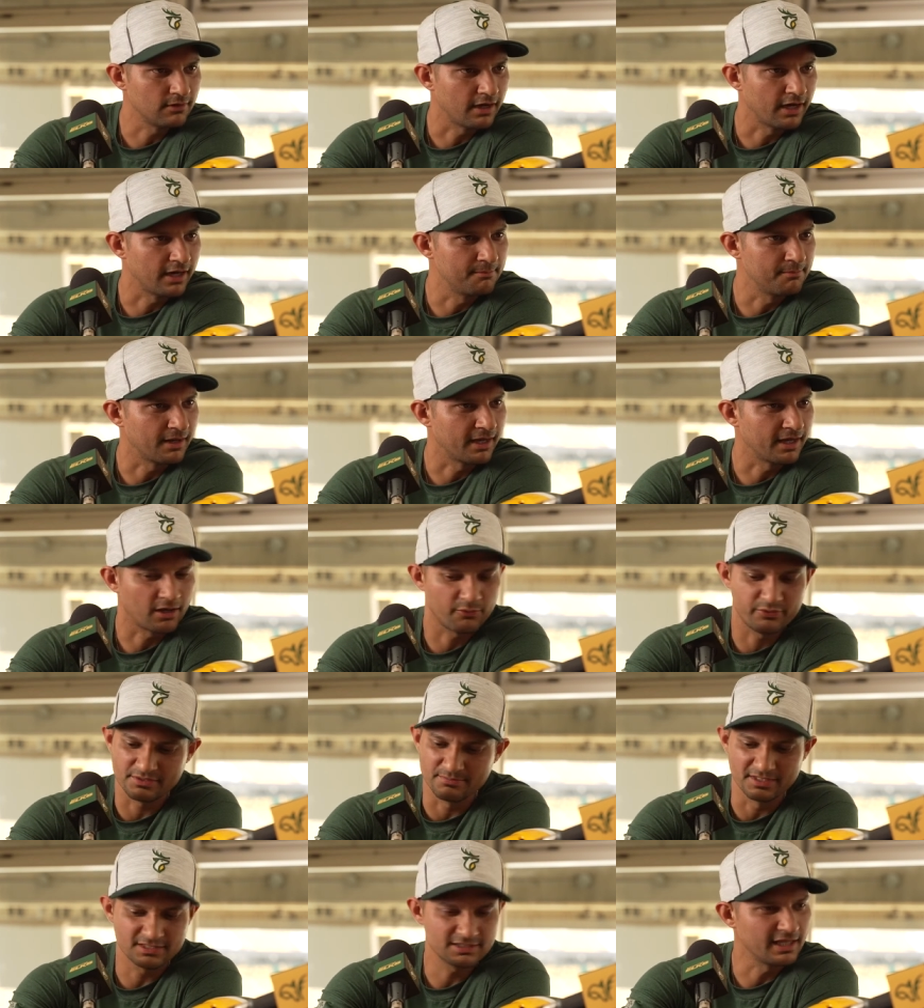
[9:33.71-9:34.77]
I
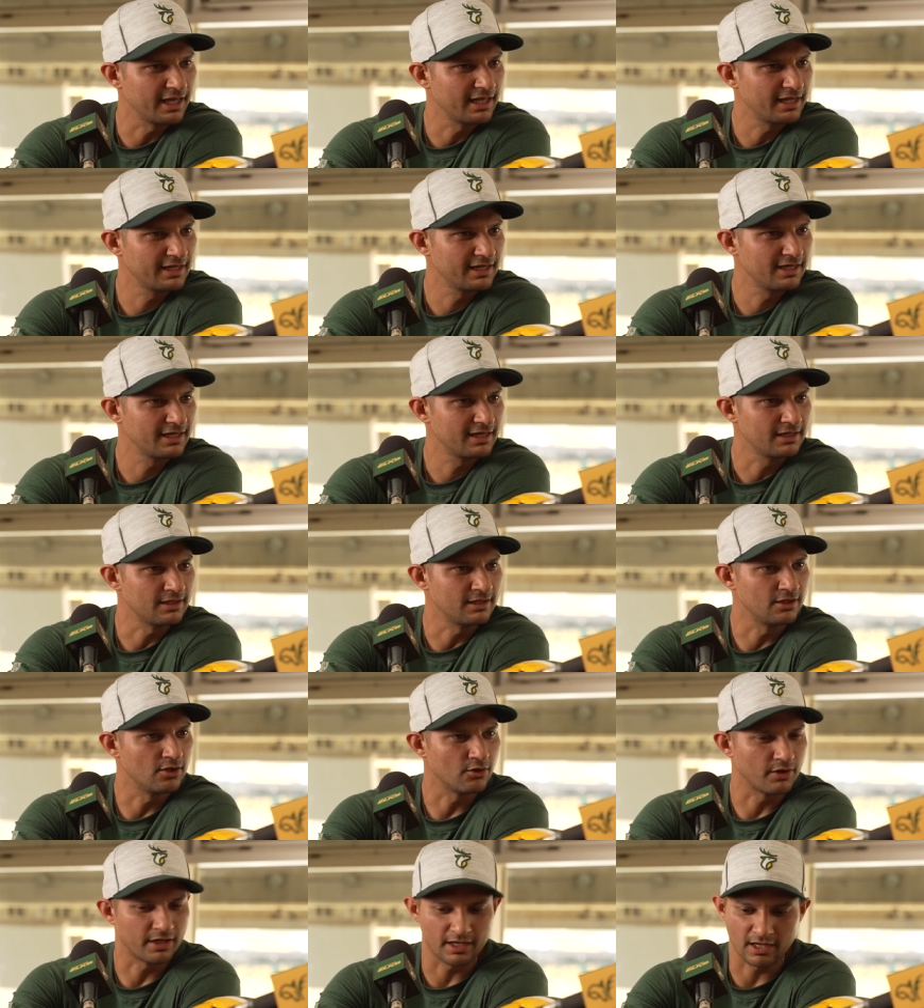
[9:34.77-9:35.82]
always missed that. You
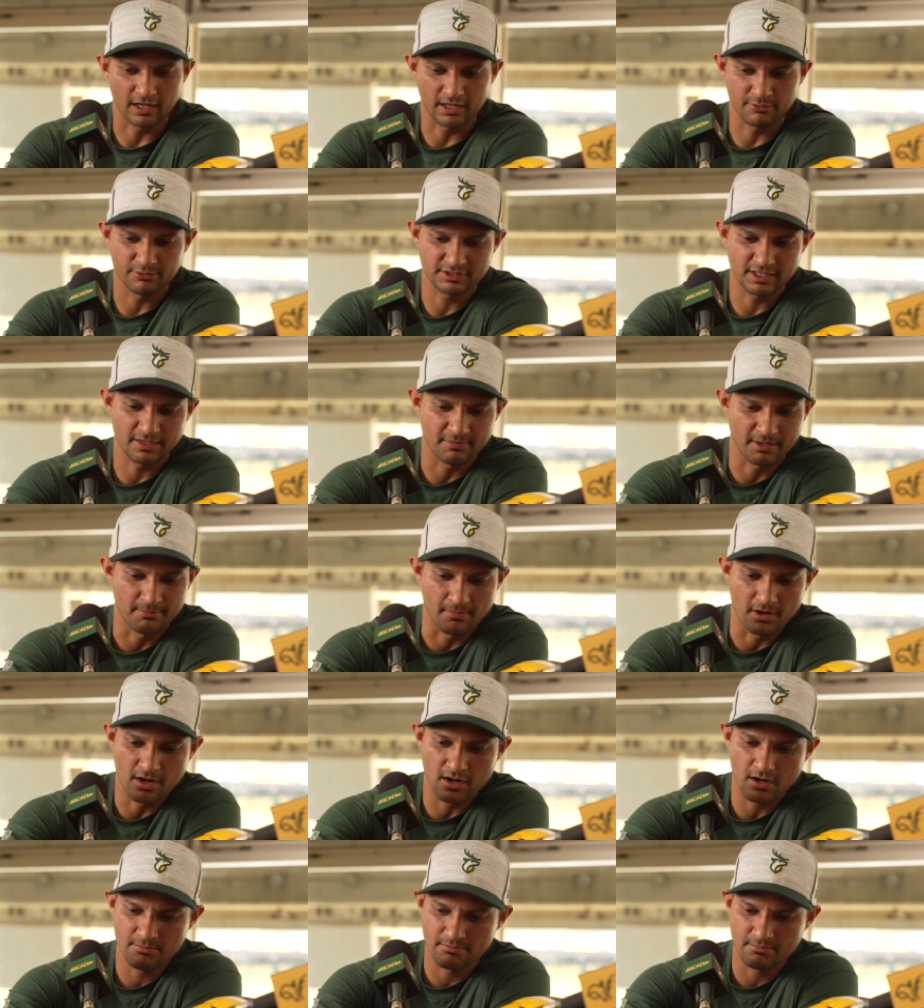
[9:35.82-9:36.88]
know, I always had my
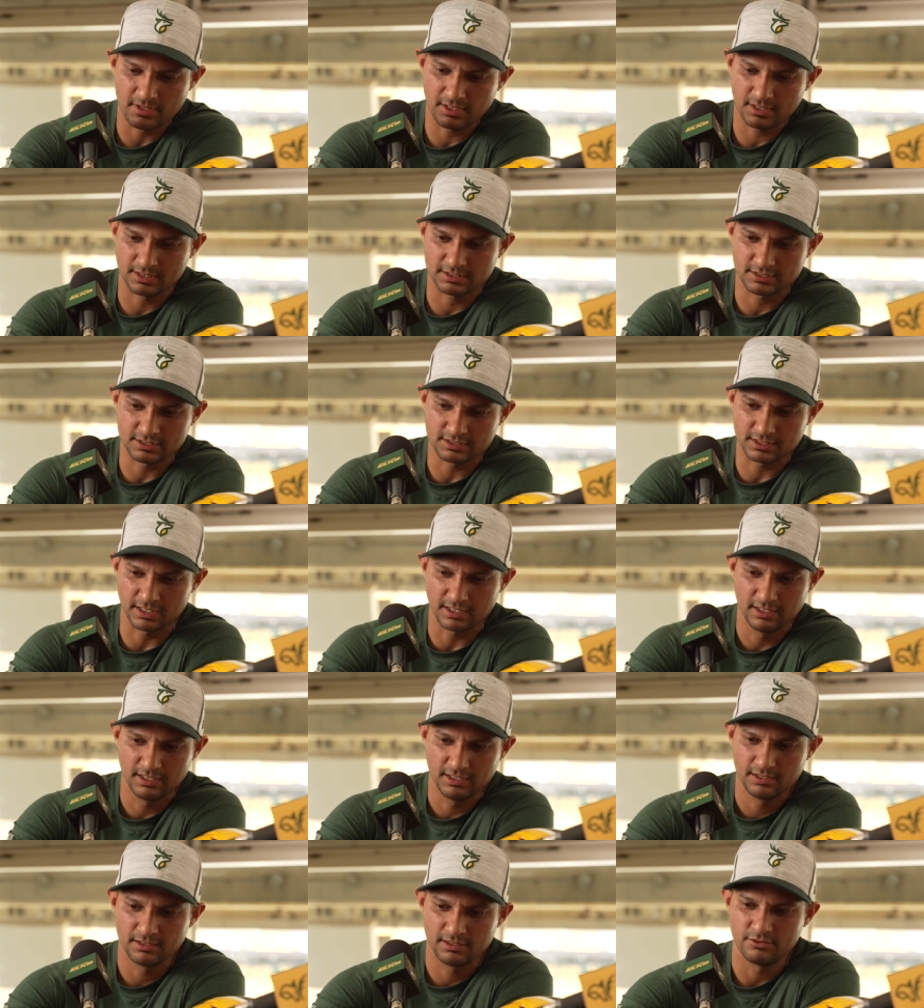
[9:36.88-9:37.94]
mom, me, and it's just like
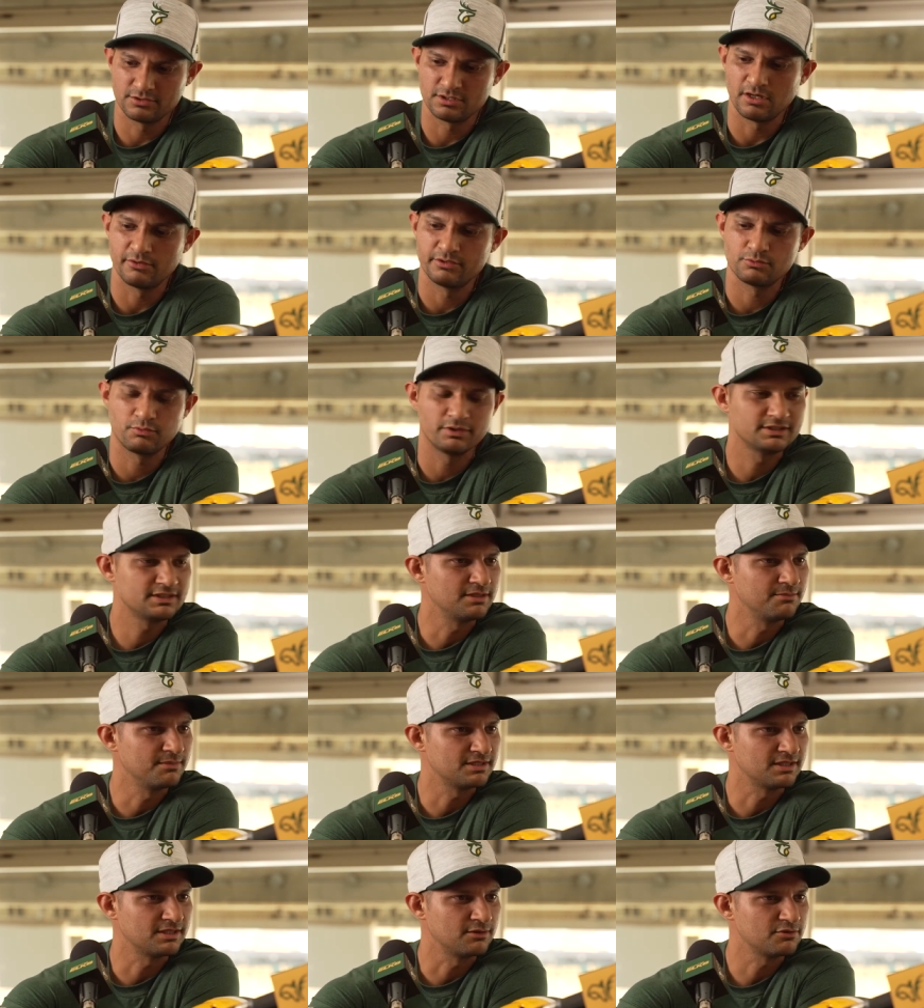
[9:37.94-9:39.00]
there was always one scene
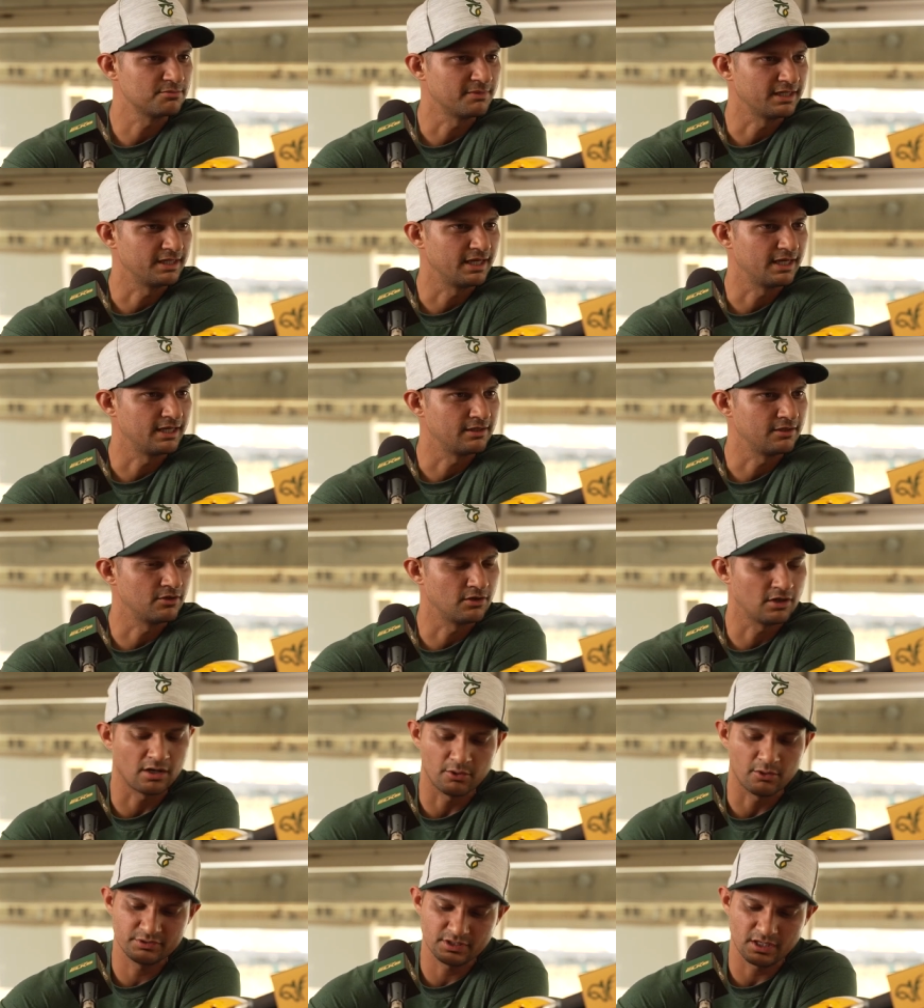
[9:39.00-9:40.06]
missing. It was my dad. You know, and
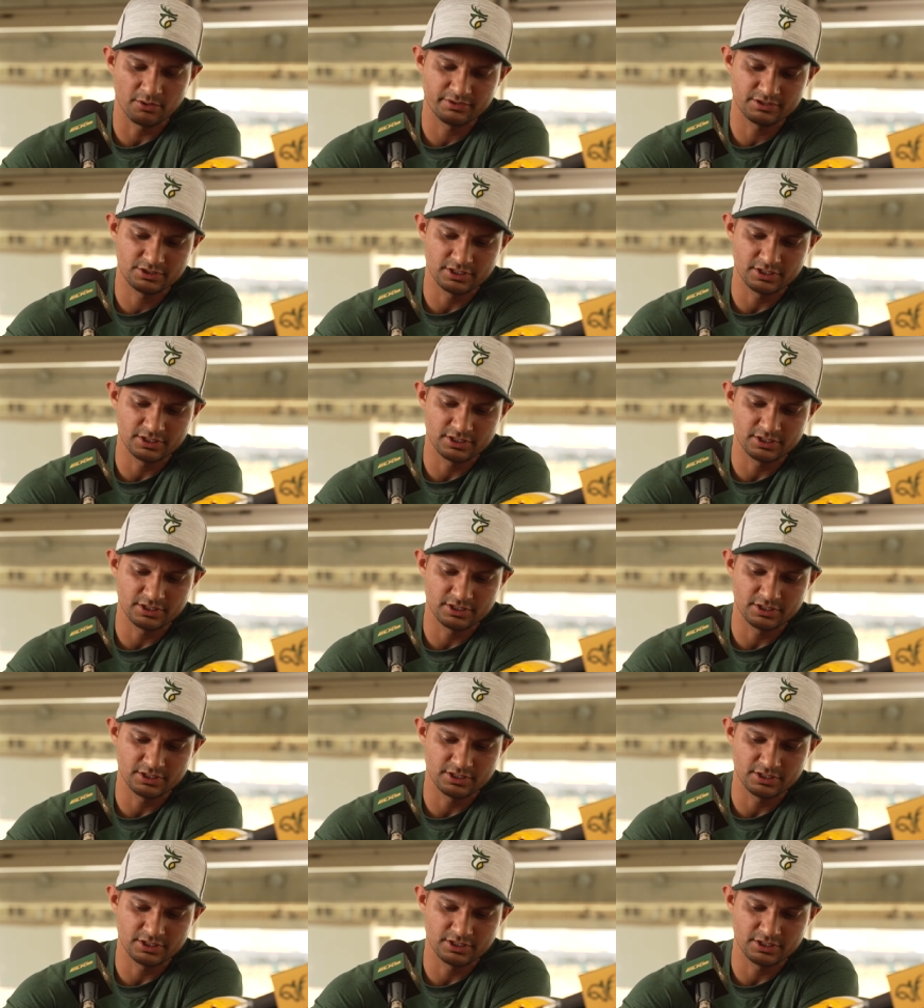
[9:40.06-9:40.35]
I was always